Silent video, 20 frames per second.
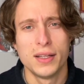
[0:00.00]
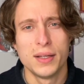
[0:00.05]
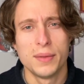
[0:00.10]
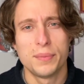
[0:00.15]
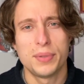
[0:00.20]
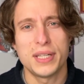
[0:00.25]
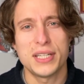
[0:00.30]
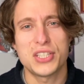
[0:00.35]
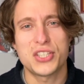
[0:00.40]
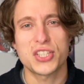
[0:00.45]

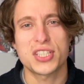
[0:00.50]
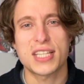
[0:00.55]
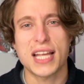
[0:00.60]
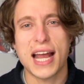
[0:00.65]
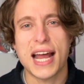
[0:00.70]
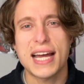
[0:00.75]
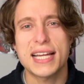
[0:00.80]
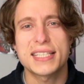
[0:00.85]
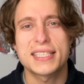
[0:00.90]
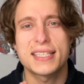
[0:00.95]
But it just
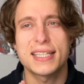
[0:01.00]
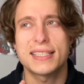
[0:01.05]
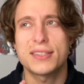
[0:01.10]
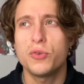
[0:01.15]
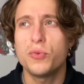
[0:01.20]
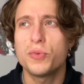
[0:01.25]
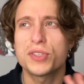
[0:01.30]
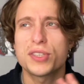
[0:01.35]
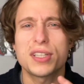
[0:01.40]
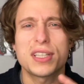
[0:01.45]
adds this
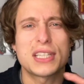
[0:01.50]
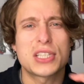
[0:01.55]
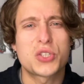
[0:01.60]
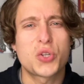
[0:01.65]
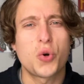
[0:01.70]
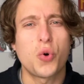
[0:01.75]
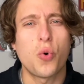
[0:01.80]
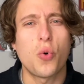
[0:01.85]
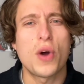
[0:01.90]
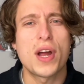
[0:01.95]
almost like this
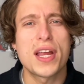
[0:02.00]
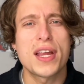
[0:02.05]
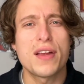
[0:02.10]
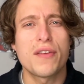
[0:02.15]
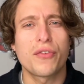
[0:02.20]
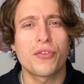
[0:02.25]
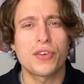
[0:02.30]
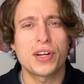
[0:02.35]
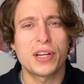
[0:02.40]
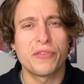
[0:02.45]

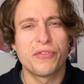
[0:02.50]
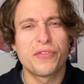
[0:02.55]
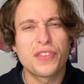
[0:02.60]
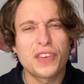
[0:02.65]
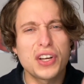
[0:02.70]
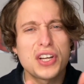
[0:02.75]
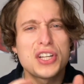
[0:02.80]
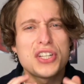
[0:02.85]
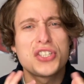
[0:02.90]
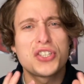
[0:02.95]
quavering
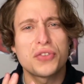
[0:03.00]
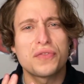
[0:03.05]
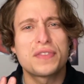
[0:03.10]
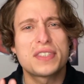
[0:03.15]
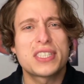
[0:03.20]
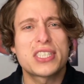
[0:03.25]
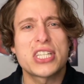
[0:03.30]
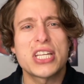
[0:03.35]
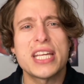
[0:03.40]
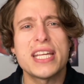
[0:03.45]
verge of
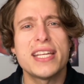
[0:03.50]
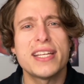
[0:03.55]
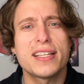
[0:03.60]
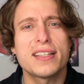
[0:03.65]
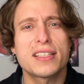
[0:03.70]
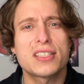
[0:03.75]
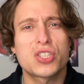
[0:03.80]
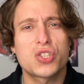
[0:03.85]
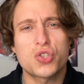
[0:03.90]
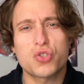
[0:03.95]

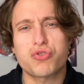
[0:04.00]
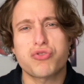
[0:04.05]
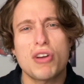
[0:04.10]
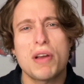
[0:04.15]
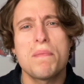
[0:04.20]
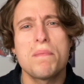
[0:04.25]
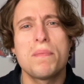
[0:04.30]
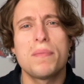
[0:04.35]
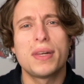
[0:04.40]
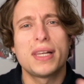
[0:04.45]
tears,
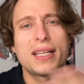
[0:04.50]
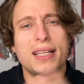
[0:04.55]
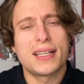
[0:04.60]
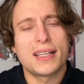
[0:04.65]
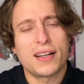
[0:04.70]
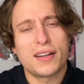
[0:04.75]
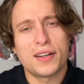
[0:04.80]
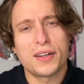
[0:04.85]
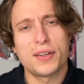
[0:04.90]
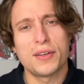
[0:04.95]
trembling
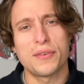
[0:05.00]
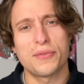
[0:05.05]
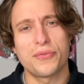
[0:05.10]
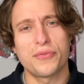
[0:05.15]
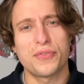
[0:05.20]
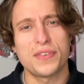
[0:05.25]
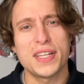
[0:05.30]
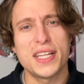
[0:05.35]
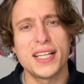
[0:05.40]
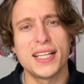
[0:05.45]
kind of
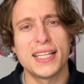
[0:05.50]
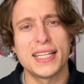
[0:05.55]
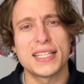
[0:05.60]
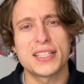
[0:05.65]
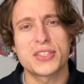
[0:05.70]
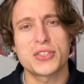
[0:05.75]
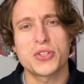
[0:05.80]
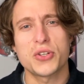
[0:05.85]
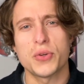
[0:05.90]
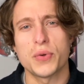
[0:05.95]
feeling
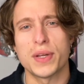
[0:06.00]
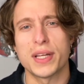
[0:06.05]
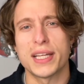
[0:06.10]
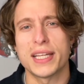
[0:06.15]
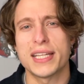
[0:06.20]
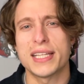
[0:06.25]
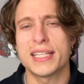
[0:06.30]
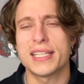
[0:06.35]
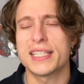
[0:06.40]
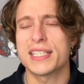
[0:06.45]
to it.
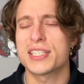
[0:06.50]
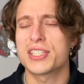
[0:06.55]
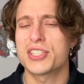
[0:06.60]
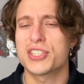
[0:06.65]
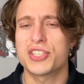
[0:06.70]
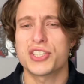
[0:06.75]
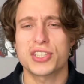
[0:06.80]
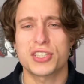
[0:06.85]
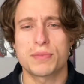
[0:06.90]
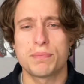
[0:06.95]
It is
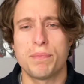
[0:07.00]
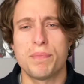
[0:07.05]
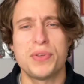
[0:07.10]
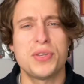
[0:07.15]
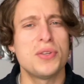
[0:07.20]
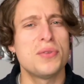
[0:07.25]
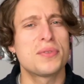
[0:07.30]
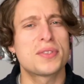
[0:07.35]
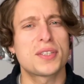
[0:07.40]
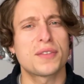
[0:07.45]
just
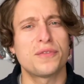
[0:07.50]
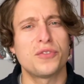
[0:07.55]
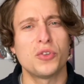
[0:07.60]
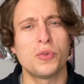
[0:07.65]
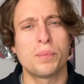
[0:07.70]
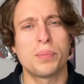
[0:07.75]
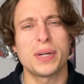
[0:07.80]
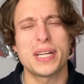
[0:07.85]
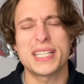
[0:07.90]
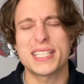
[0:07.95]
beautiful,
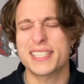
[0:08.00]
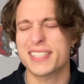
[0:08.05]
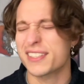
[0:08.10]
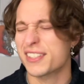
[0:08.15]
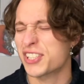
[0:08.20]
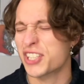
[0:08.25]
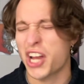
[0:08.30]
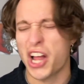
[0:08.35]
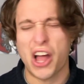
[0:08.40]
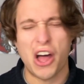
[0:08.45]
but in
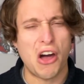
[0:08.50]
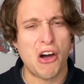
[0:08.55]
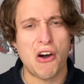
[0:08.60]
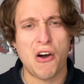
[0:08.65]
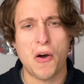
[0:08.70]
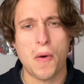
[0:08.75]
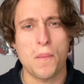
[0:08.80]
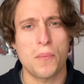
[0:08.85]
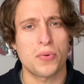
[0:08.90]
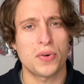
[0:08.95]
such a
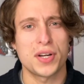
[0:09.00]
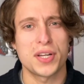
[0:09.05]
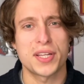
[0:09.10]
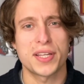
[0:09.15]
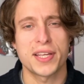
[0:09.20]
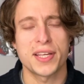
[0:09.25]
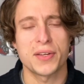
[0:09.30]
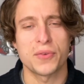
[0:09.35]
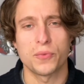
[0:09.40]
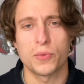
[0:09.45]

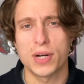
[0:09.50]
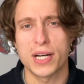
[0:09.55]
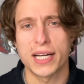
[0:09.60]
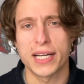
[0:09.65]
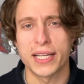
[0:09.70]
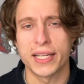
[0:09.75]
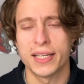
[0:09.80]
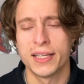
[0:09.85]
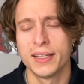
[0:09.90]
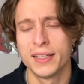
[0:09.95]
heartbreaking
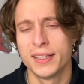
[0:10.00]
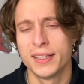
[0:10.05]
way.